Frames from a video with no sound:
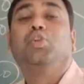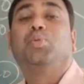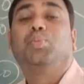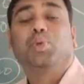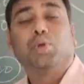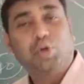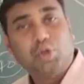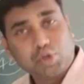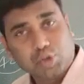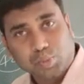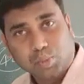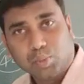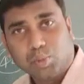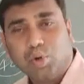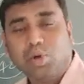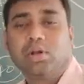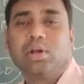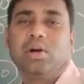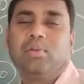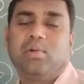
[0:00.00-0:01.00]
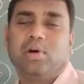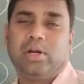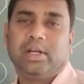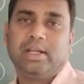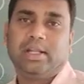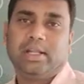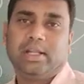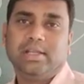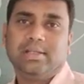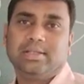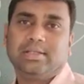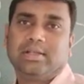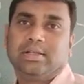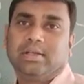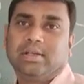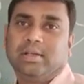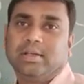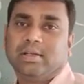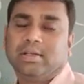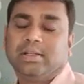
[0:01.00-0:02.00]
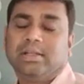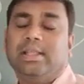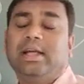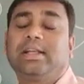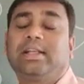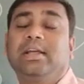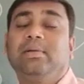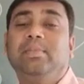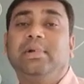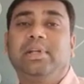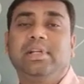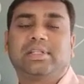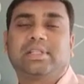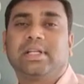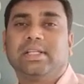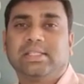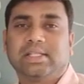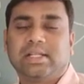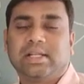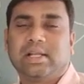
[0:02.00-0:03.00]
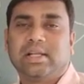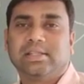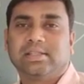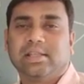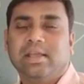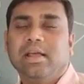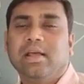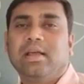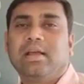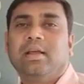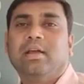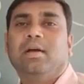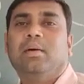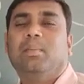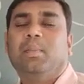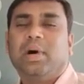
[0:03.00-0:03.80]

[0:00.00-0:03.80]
to produce more commodities, that time it is considered as a